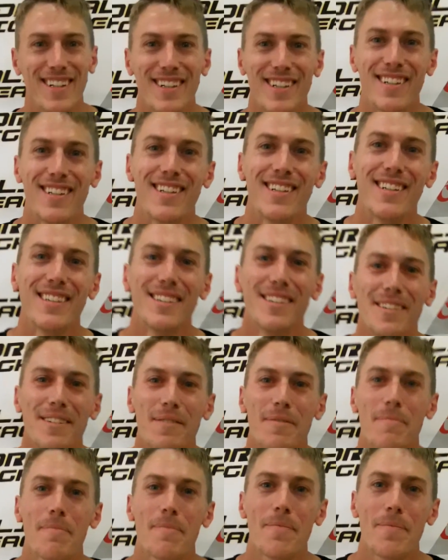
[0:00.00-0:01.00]
of interview,
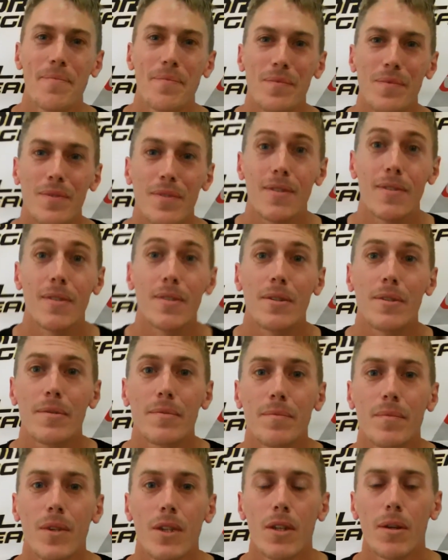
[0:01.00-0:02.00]
tell us your
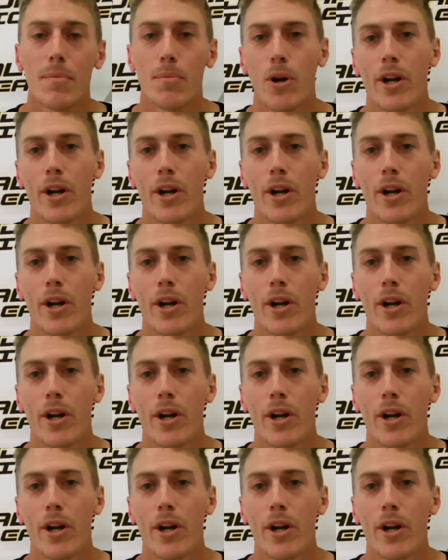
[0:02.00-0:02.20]
name.